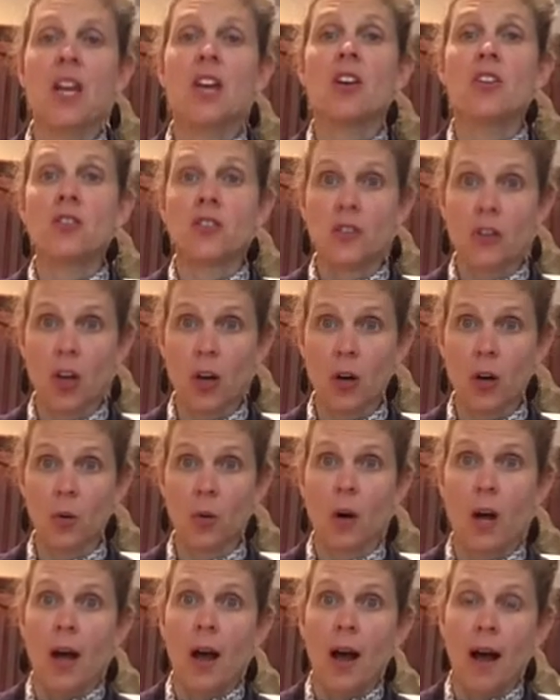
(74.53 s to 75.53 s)
So,
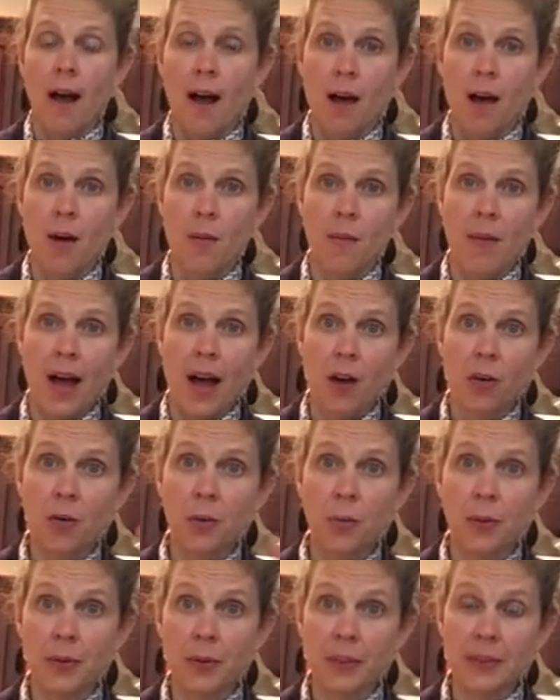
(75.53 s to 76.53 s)
I will
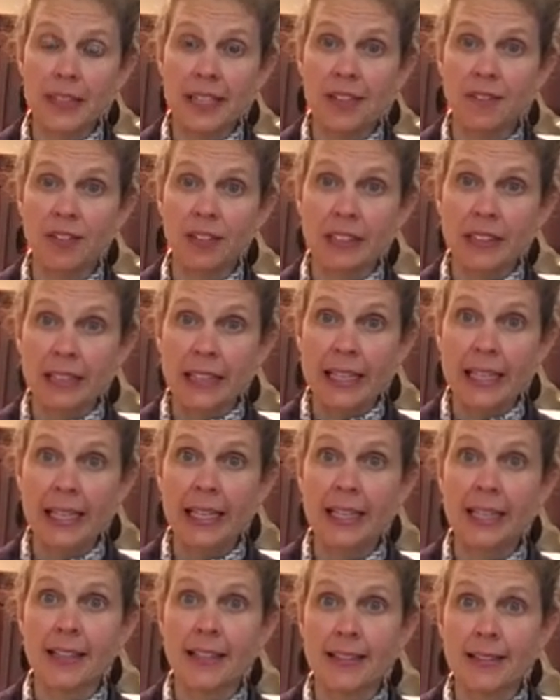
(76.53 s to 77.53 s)
leave a
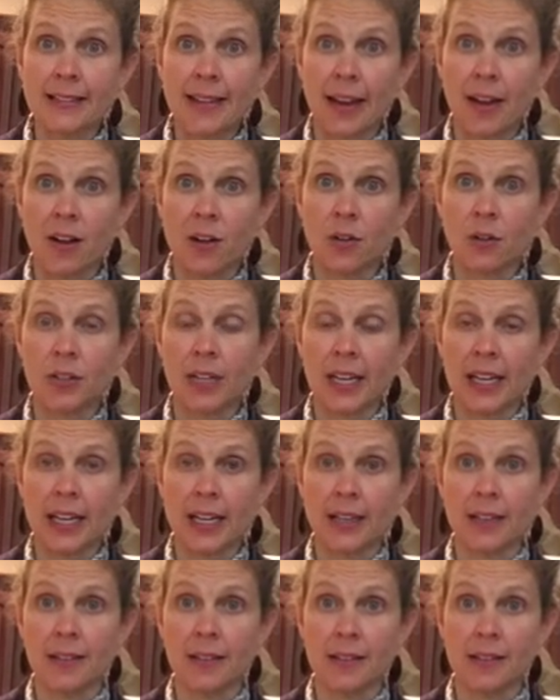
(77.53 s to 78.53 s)
link down
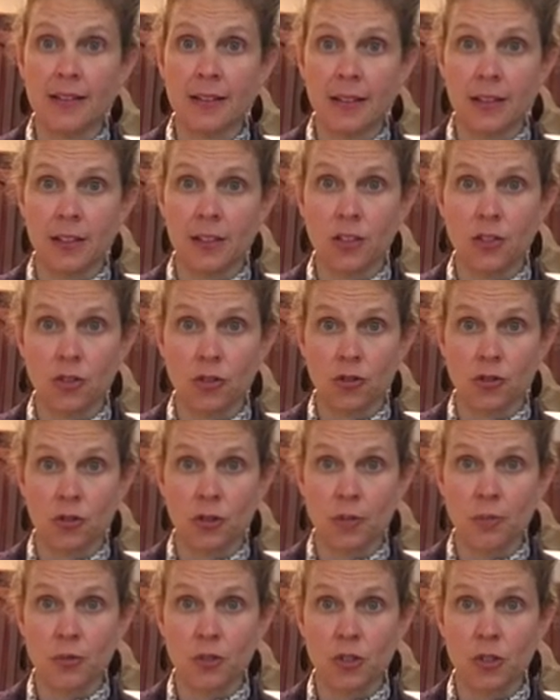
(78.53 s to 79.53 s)
in the
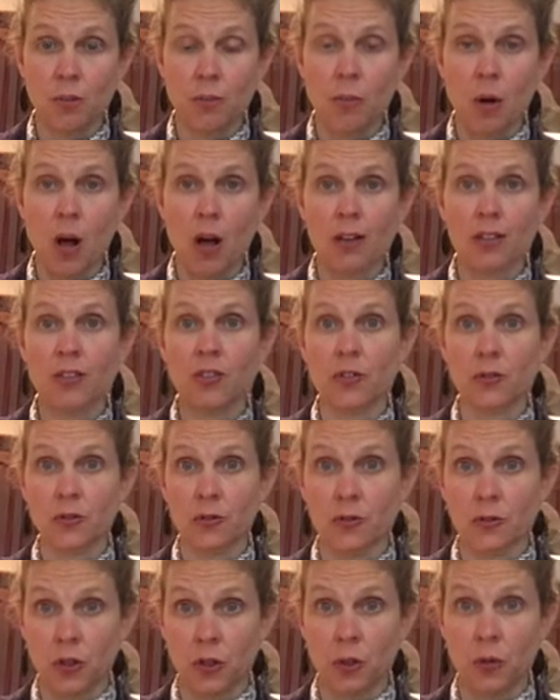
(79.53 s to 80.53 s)
description box
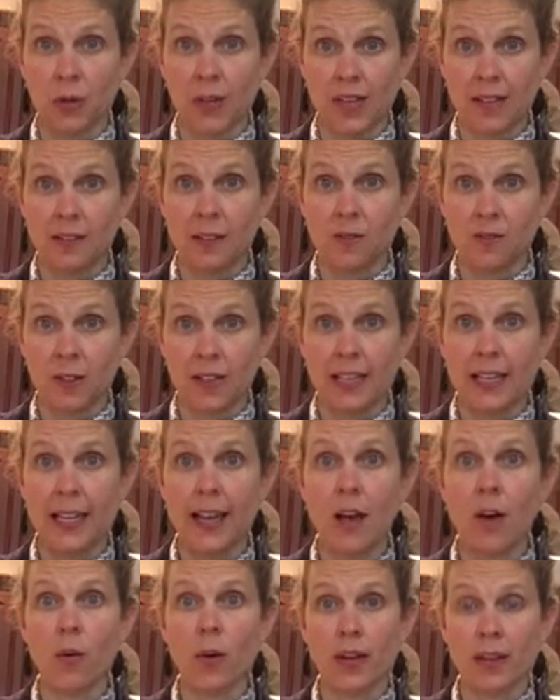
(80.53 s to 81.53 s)
to his
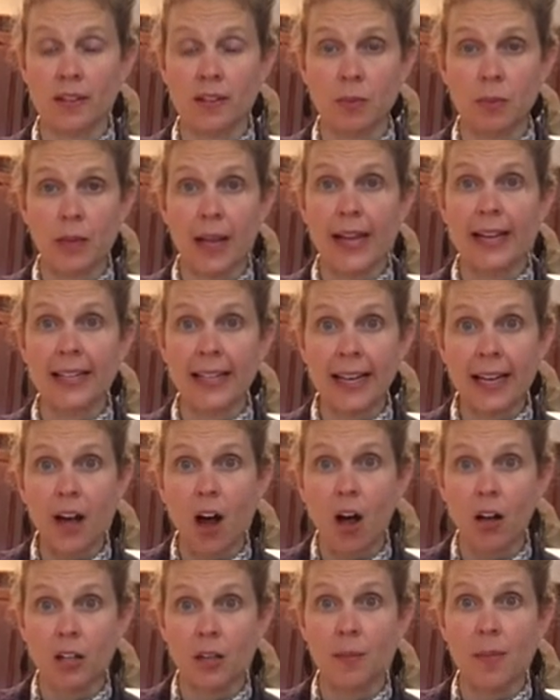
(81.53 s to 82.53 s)
video explaining
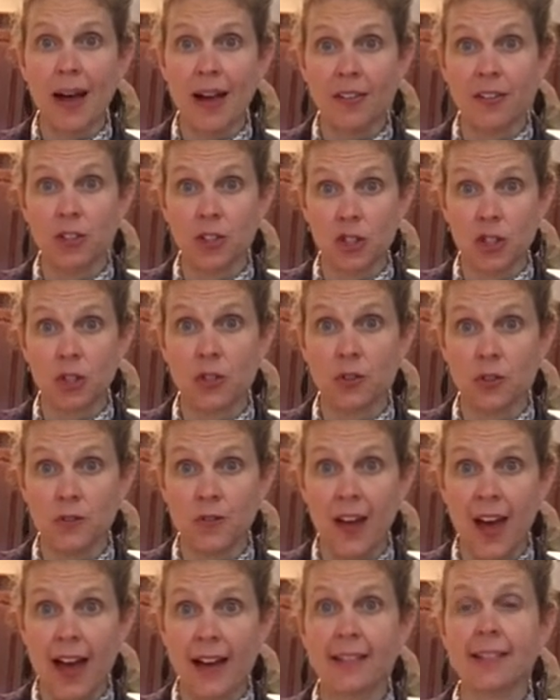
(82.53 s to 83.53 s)
all about the juice
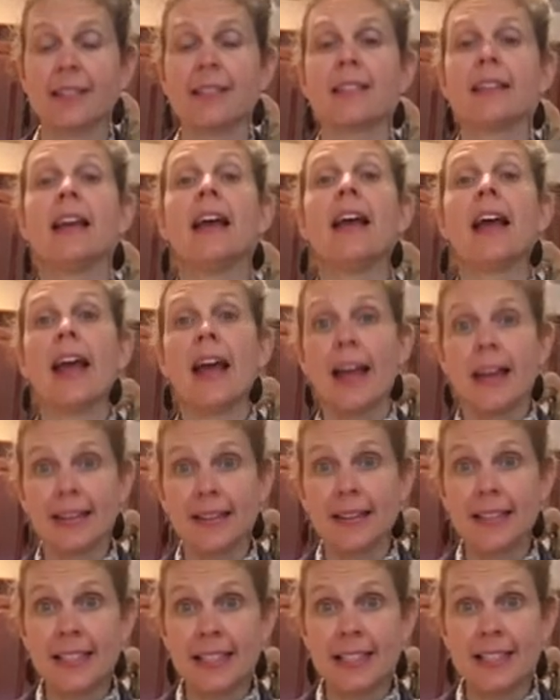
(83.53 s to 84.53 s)
fast and
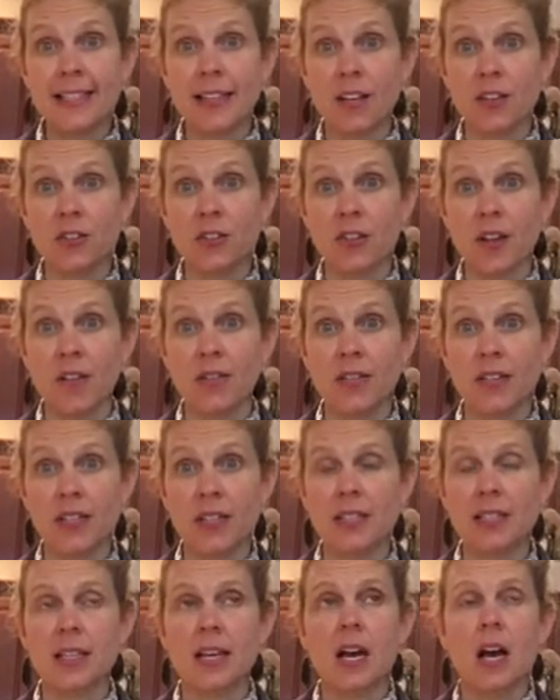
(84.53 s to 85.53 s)
the details of
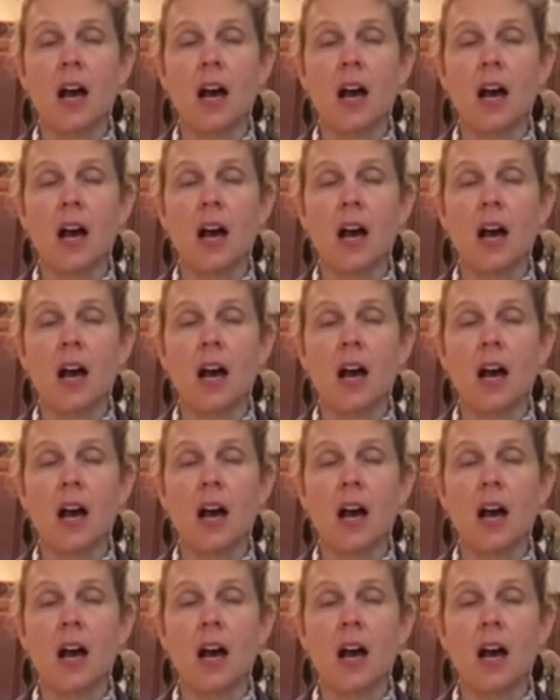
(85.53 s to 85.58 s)
it.